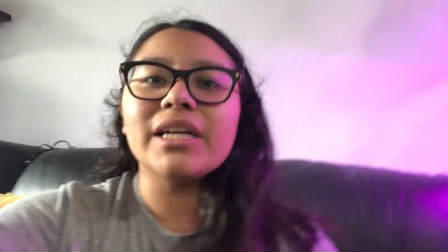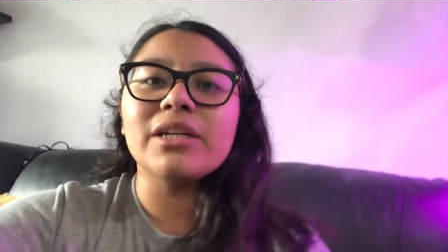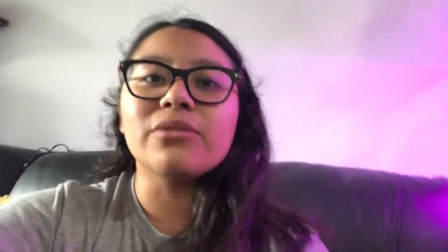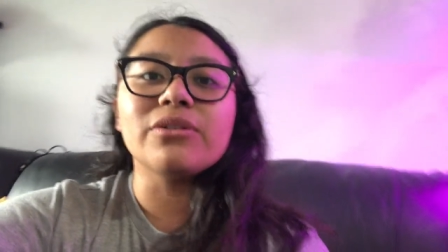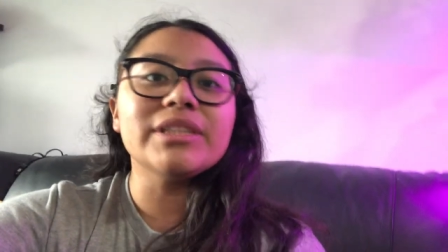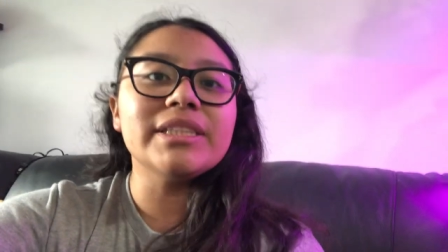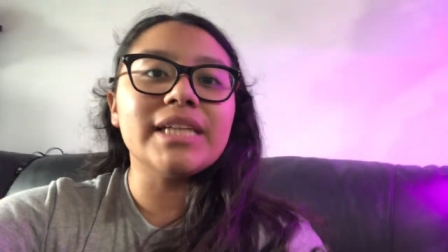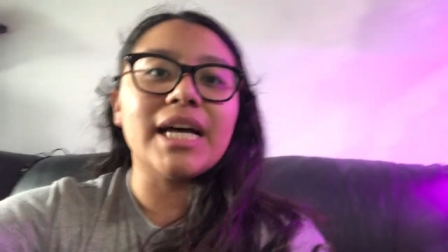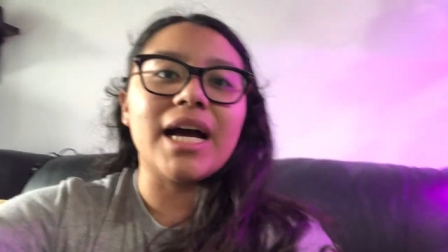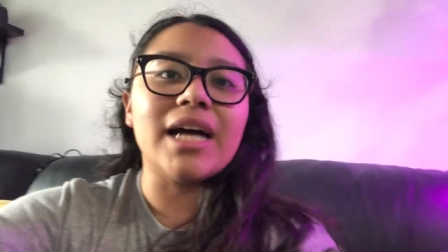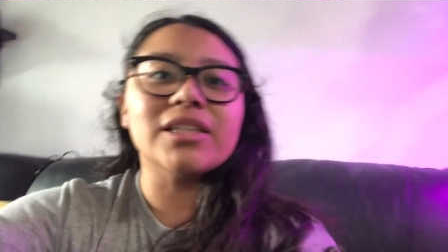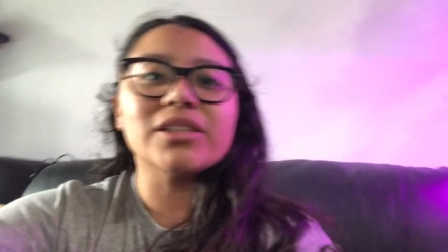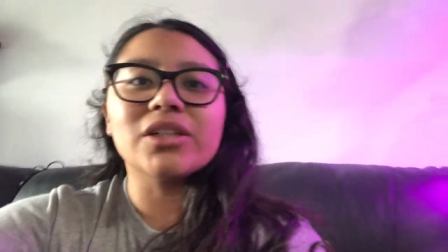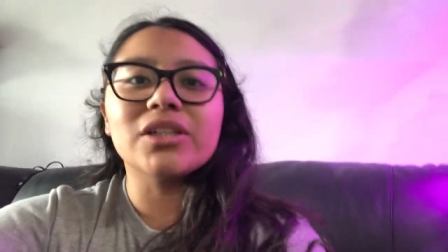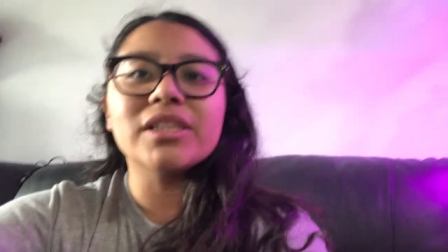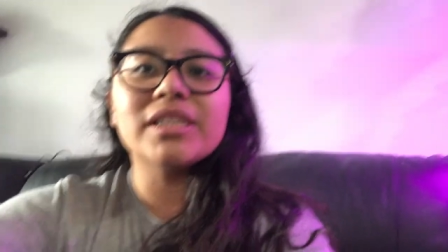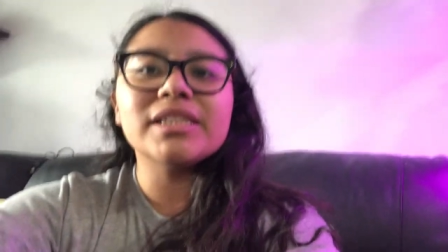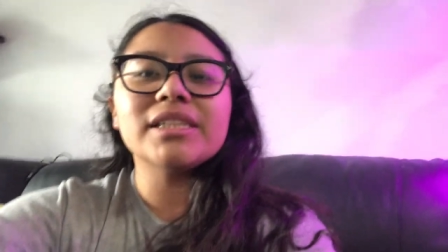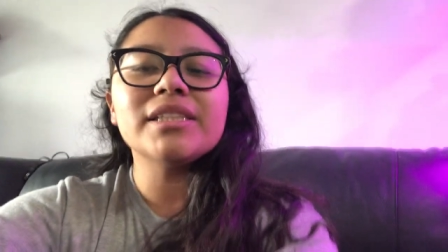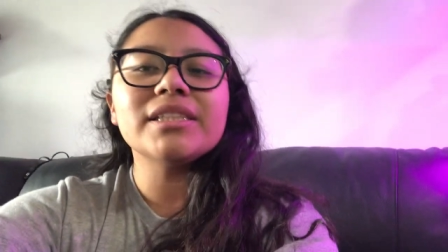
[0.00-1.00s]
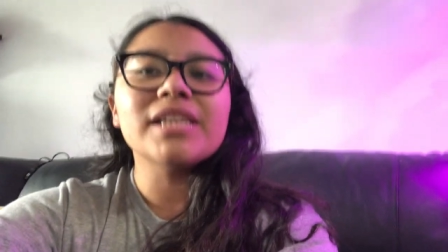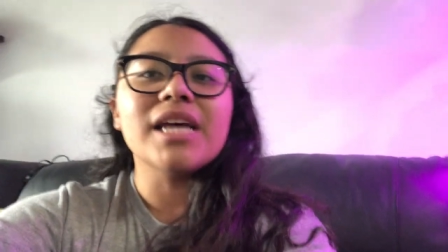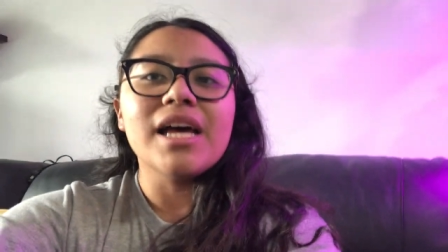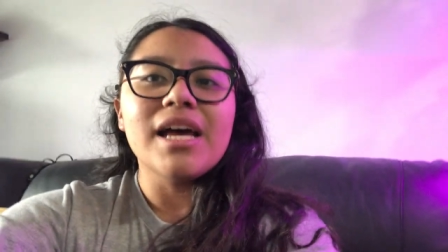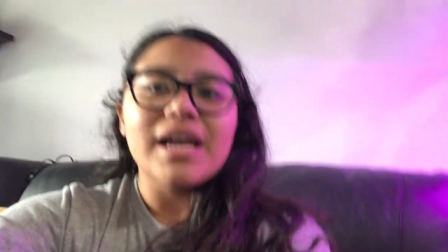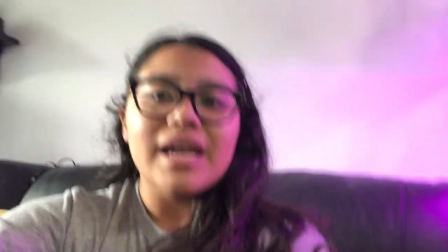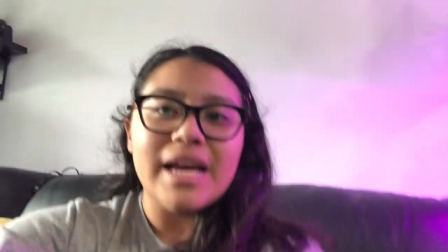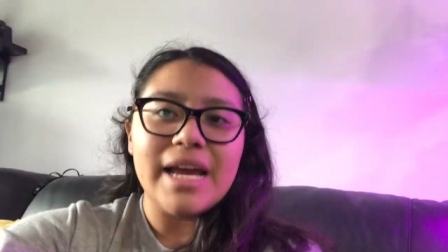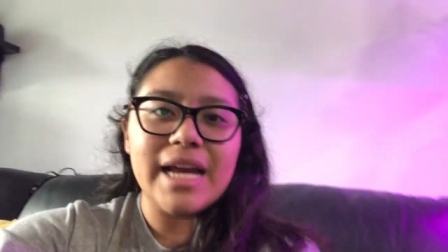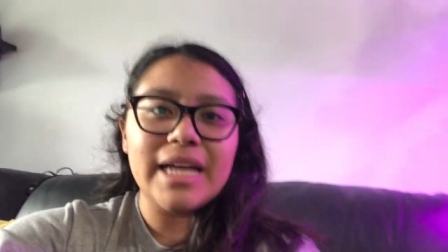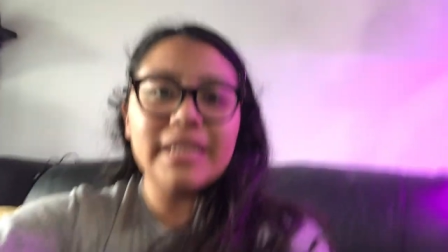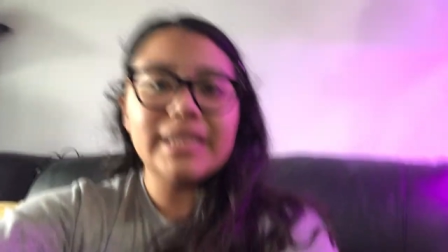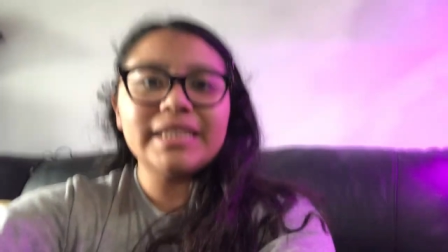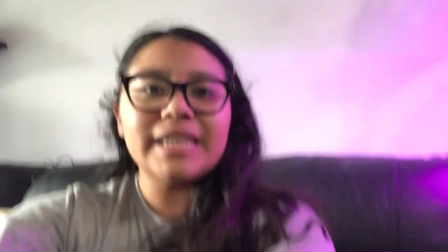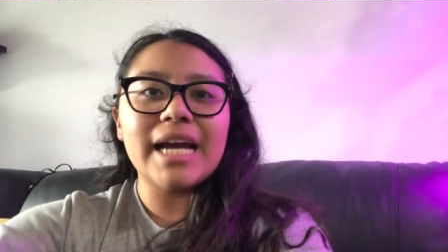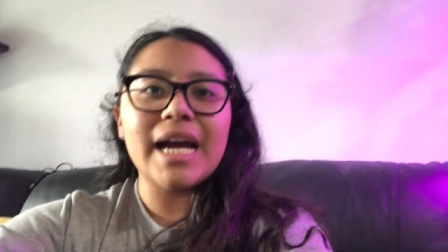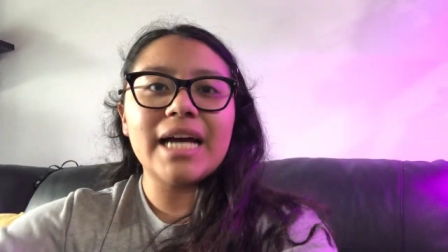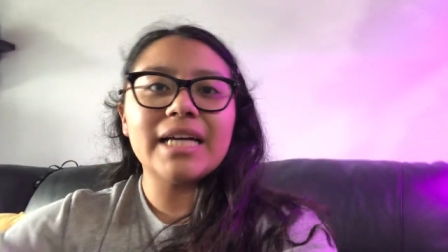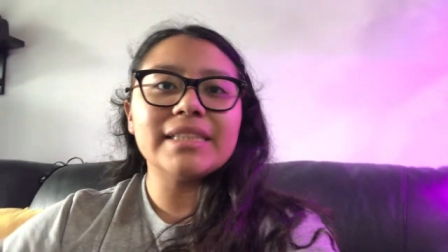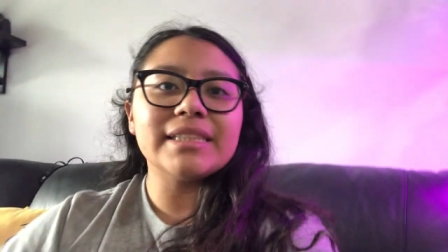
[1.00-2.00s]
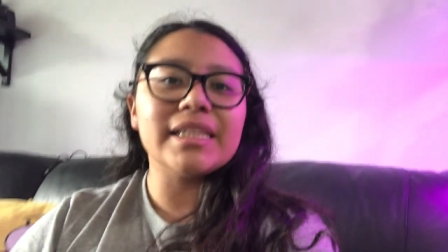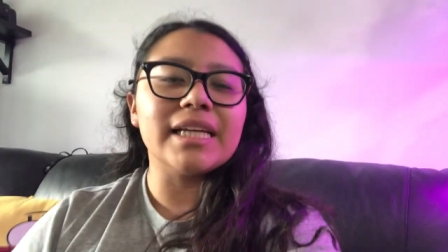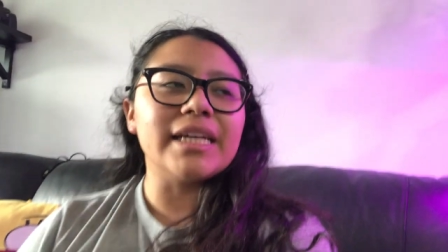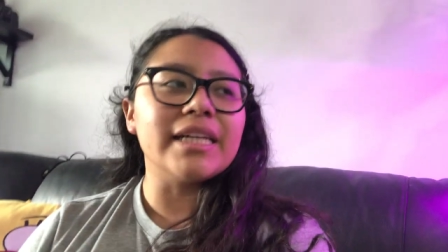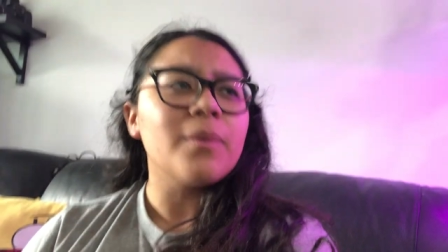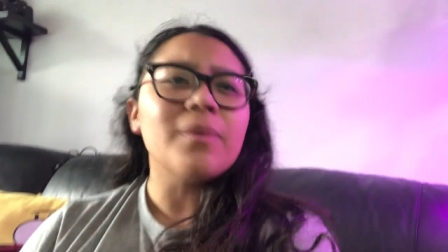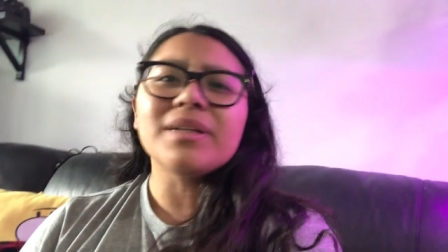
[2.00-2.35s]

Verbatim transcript: And Reese has all his and he has like,